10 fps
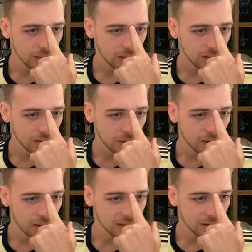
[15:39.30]
So
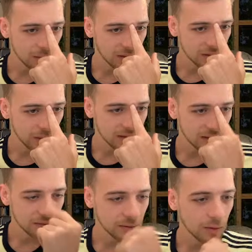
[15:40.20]

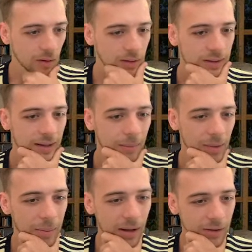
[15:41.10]
31-24.
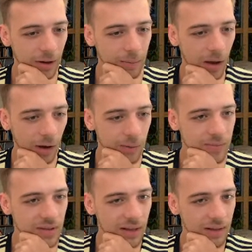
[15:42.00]
Maybe I'll go
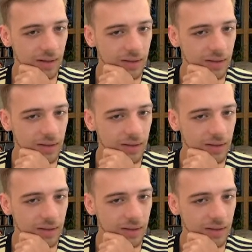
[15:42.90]
Mahomes then.